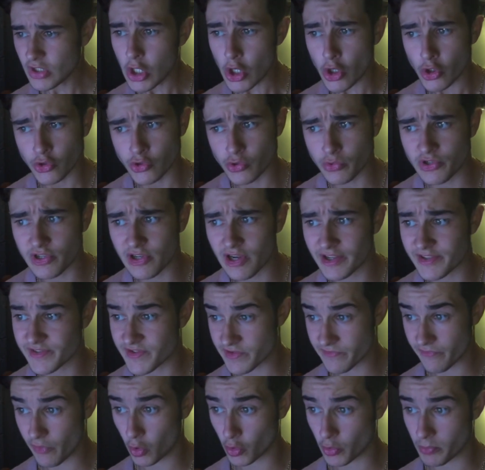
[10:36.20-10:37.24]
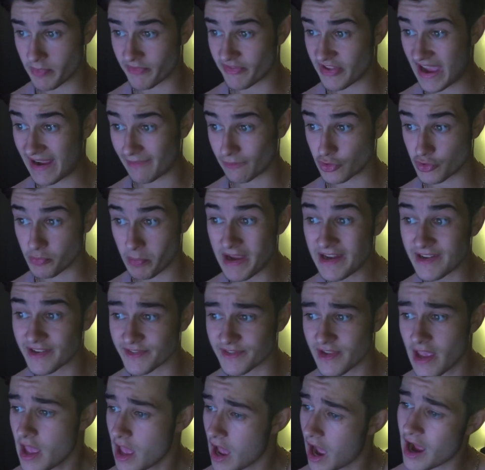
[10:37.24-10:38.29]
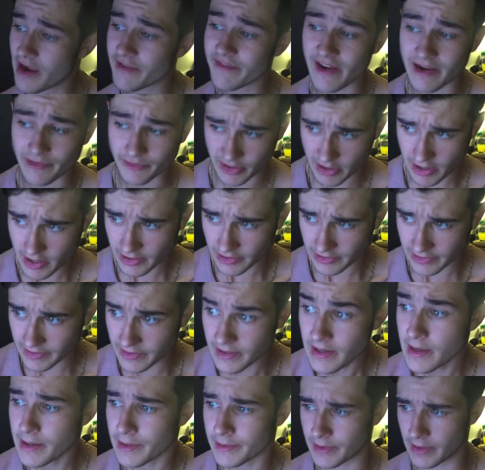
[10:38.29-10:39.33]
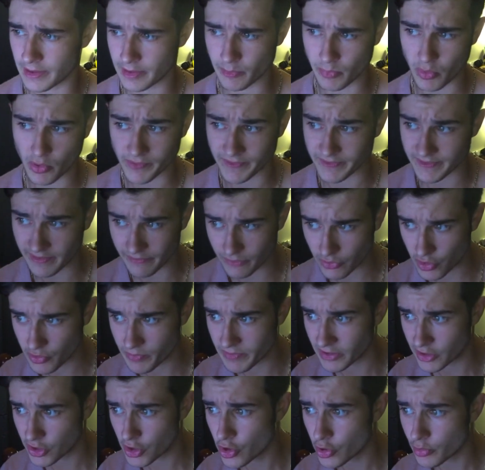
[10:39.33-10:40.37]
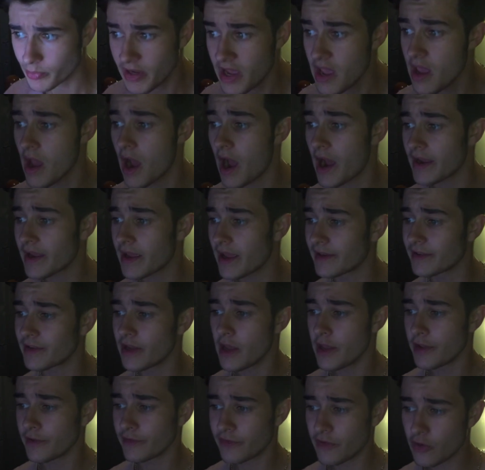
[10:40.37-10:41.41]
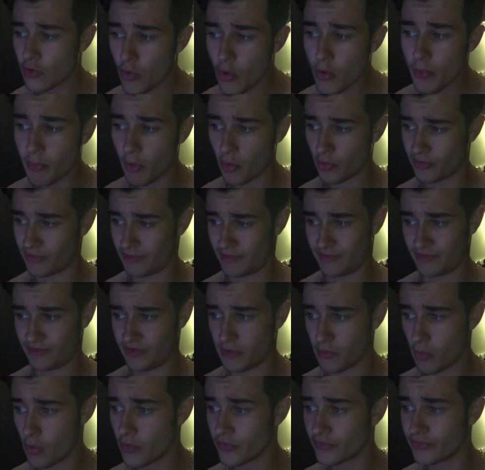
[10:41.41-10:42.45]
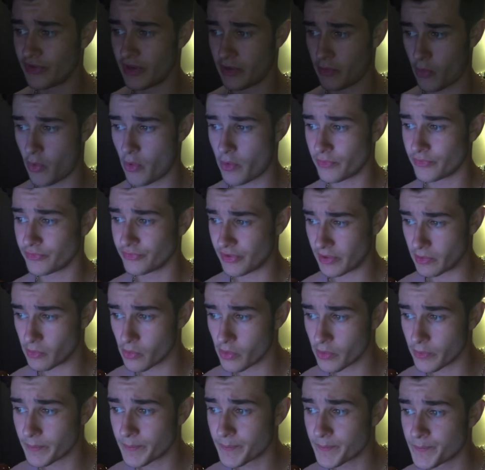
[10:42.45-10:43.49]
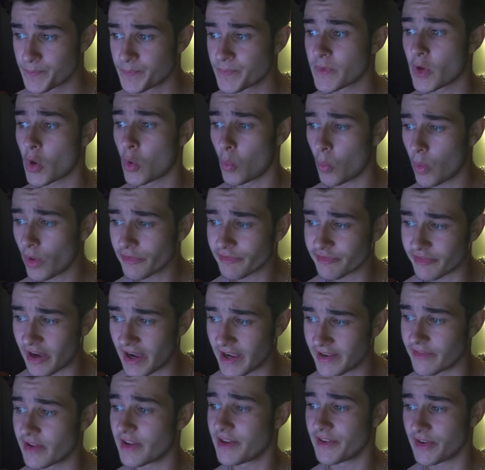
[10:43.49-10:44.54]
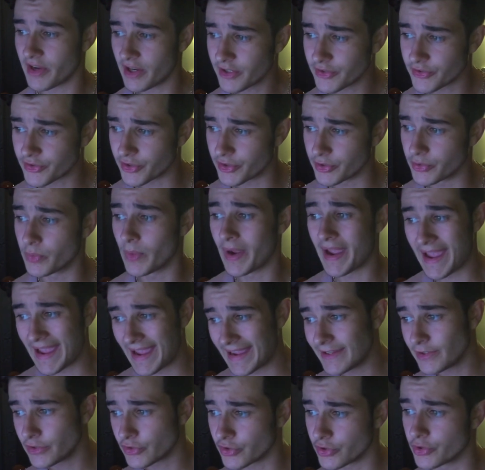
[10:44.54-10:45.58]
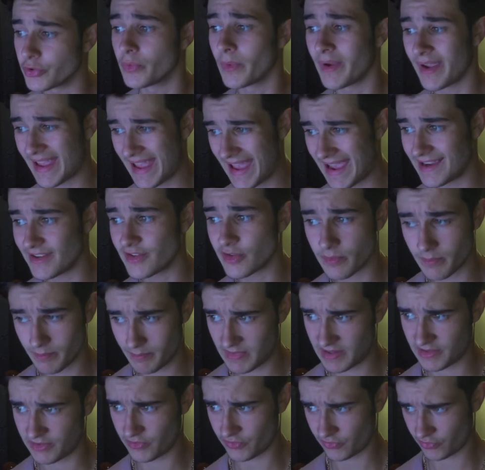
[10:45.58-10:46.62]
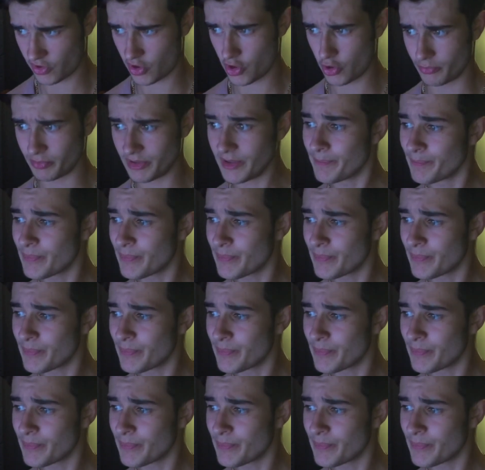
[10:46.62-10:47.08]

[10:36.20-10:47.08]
Utilising the volume of the average penis I found earlier, 9.72 in cubed, I get 0.00015928288 meters cubed.